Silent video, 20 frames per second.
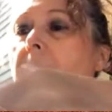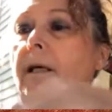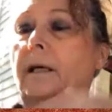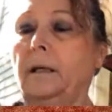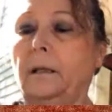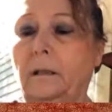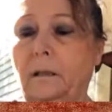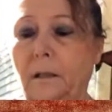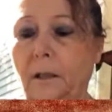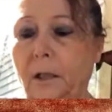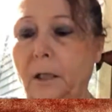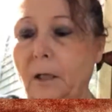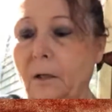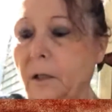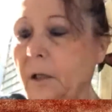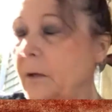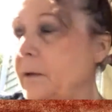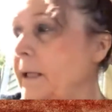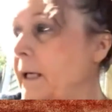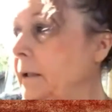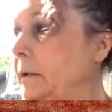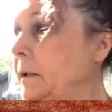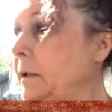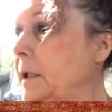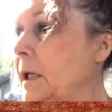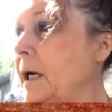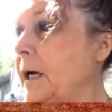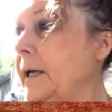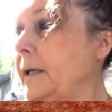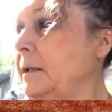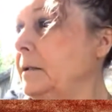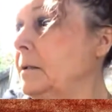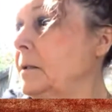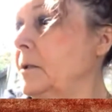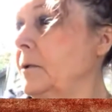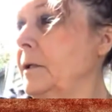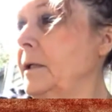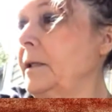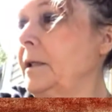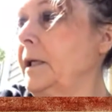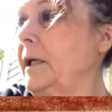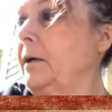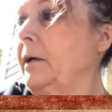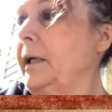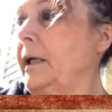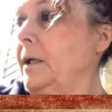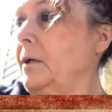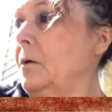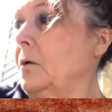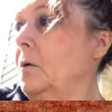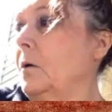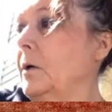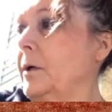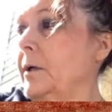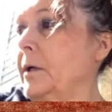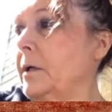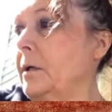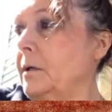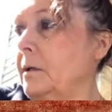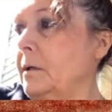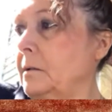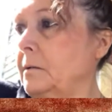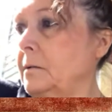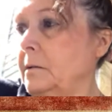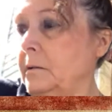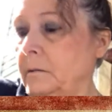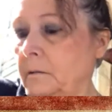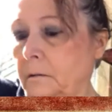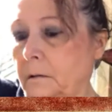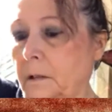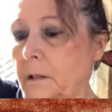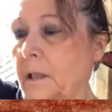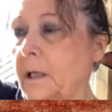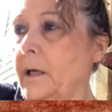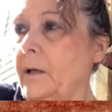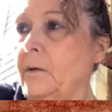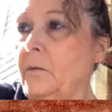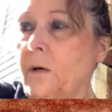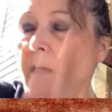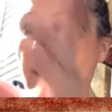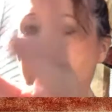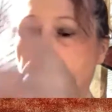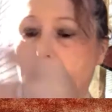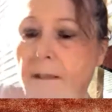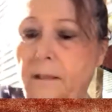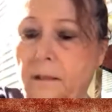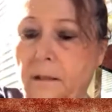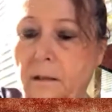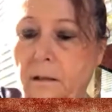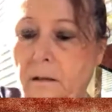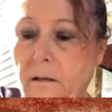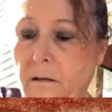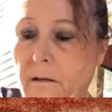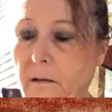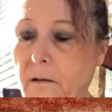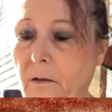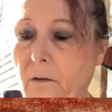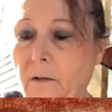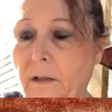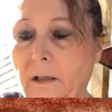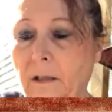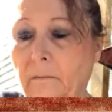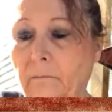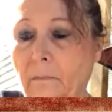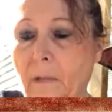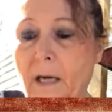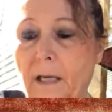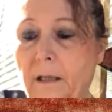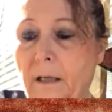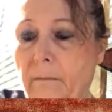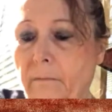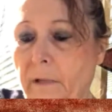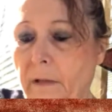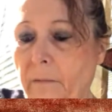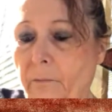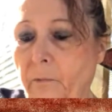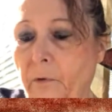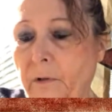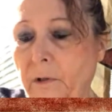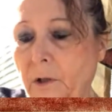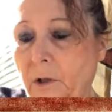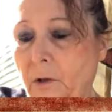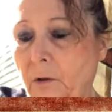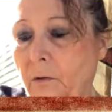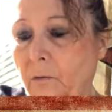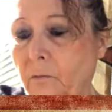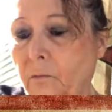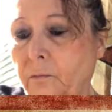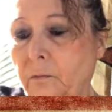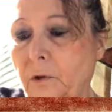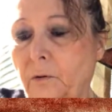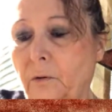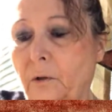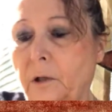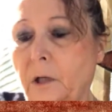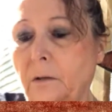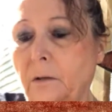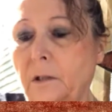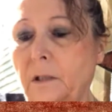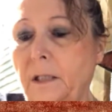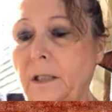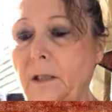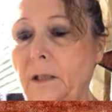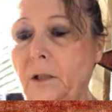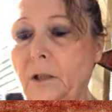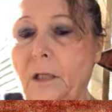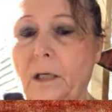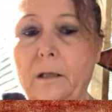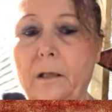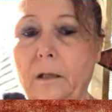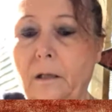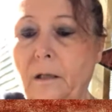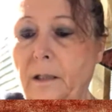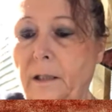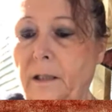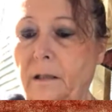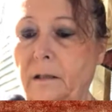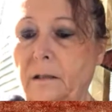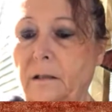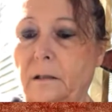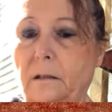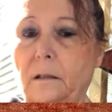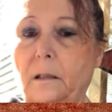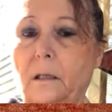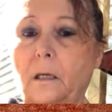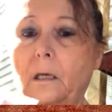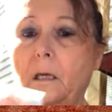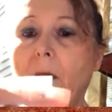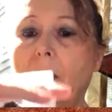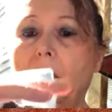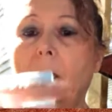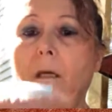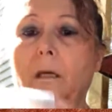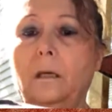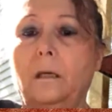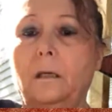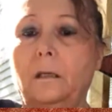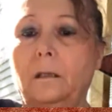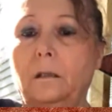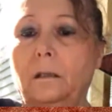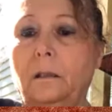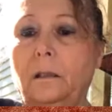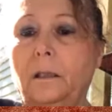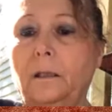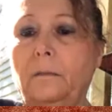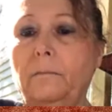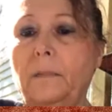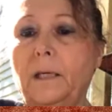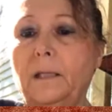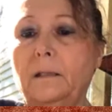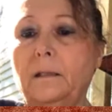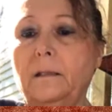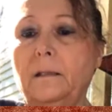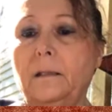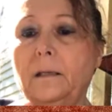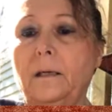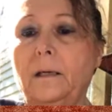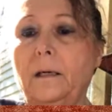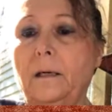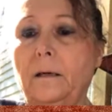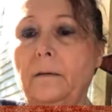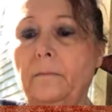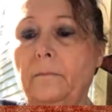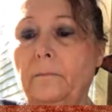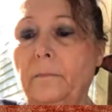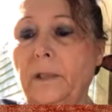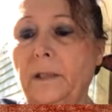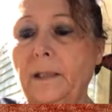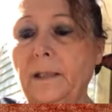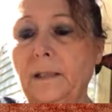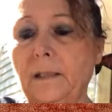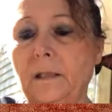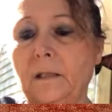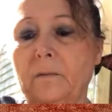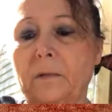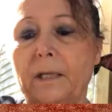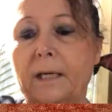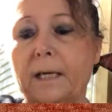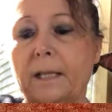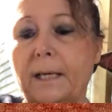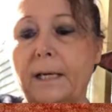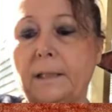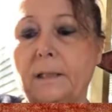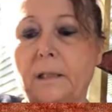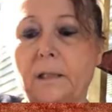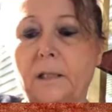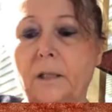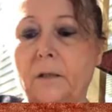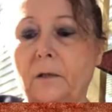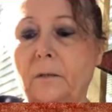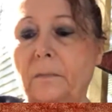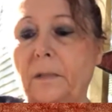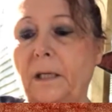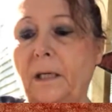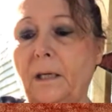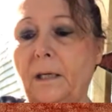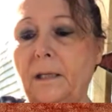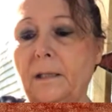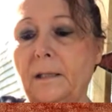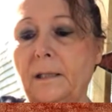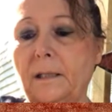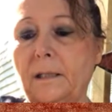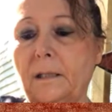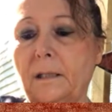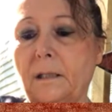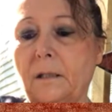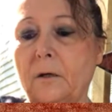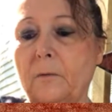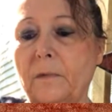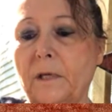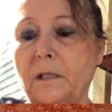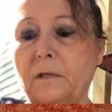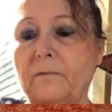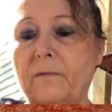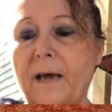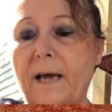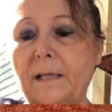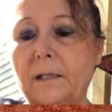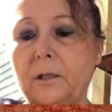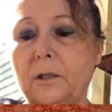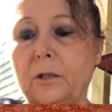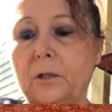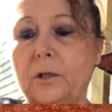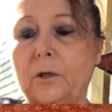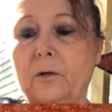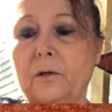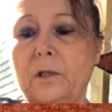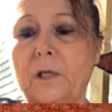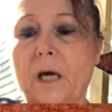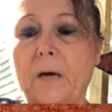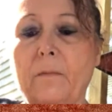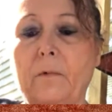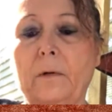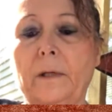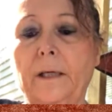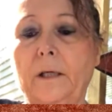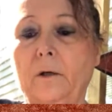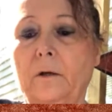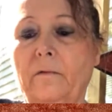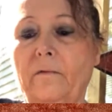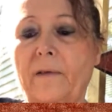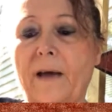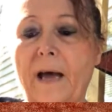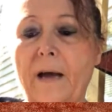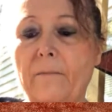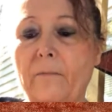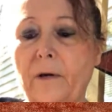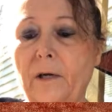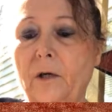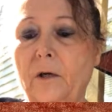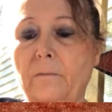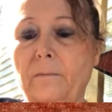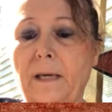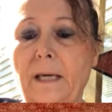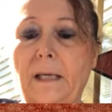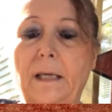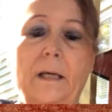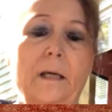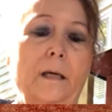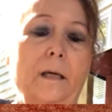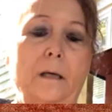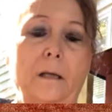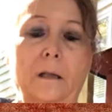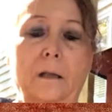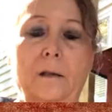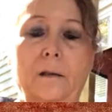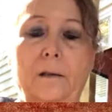and go down the line so that they're in order. Otherwise, you might come up with too close to each other, and it messes it up. But this is the way I like to do it because it's so much faster. You're doubling your fabric, you're making it